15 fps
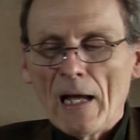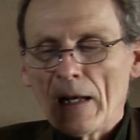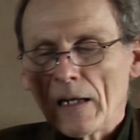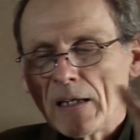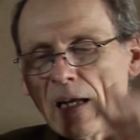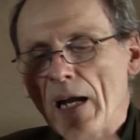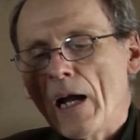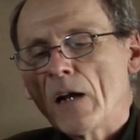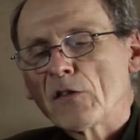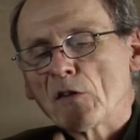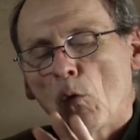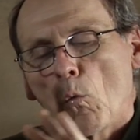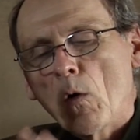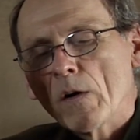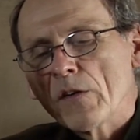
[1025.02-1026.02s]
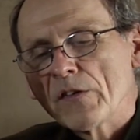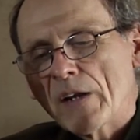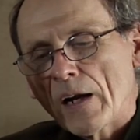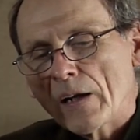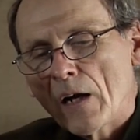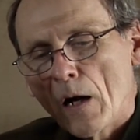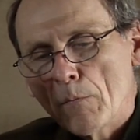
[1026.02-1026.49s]
And again, so where does
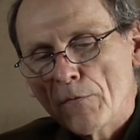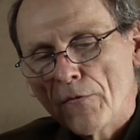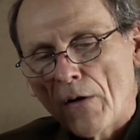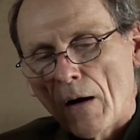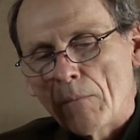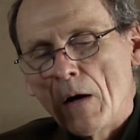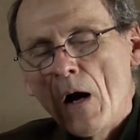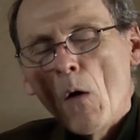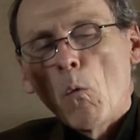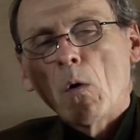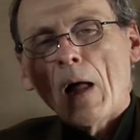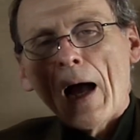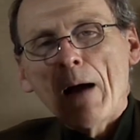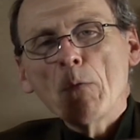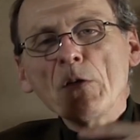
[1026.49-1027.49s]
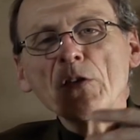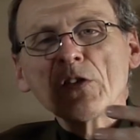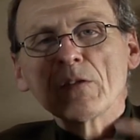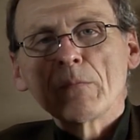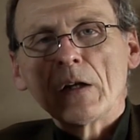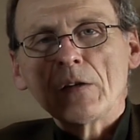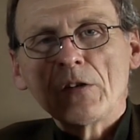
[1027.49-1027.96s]
that come from? Well, I would
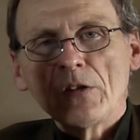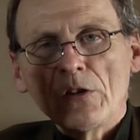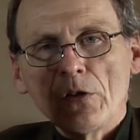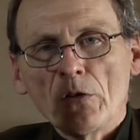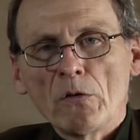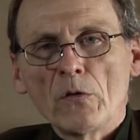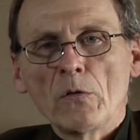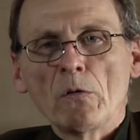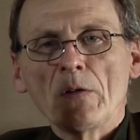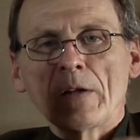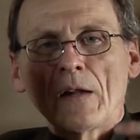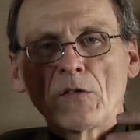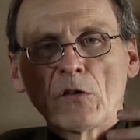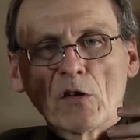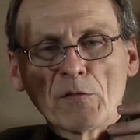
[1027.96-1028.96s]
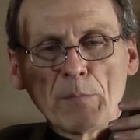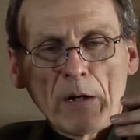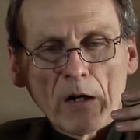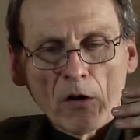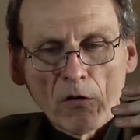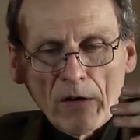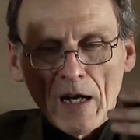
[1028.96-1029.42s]
submit to you that there's been
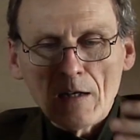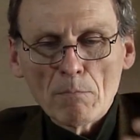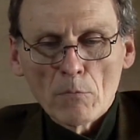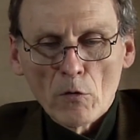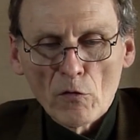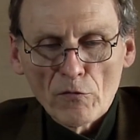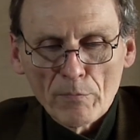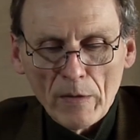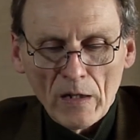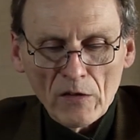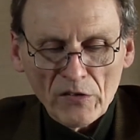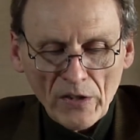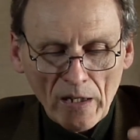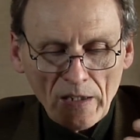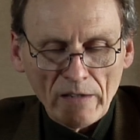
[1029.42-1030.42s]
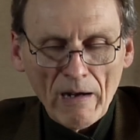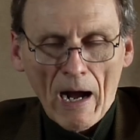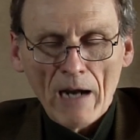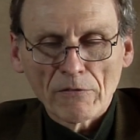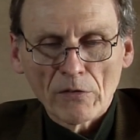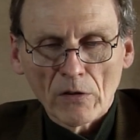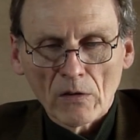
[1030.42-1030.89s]
a great movement
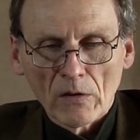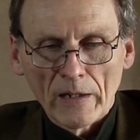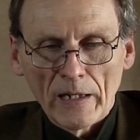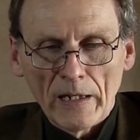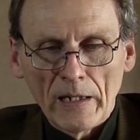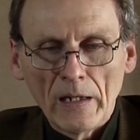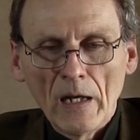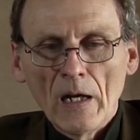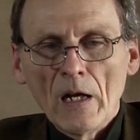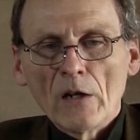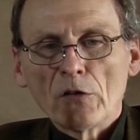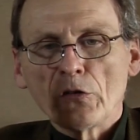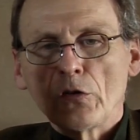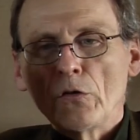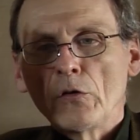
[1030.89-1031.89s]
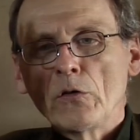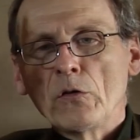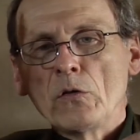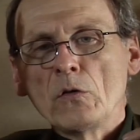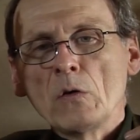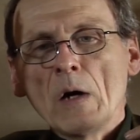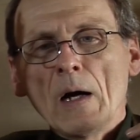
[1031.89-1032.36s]
psychiatrically
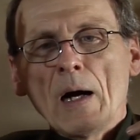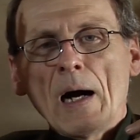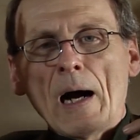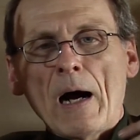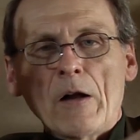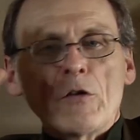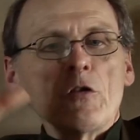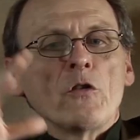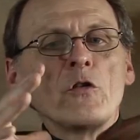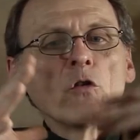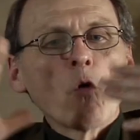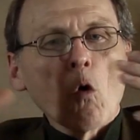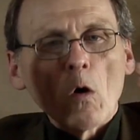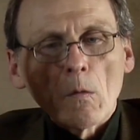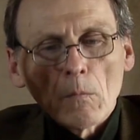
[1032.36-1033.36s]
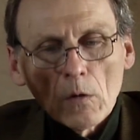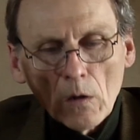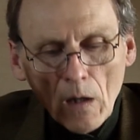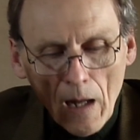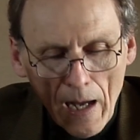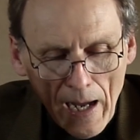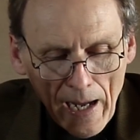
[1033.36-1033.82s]
to
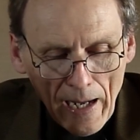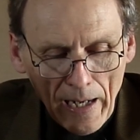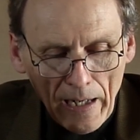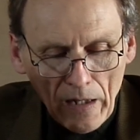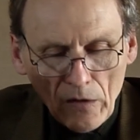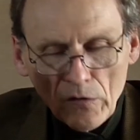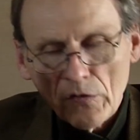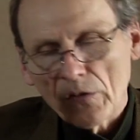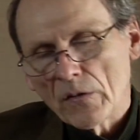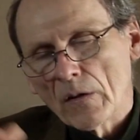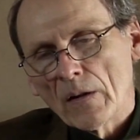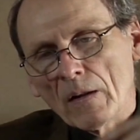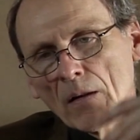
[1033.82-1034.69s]
normalize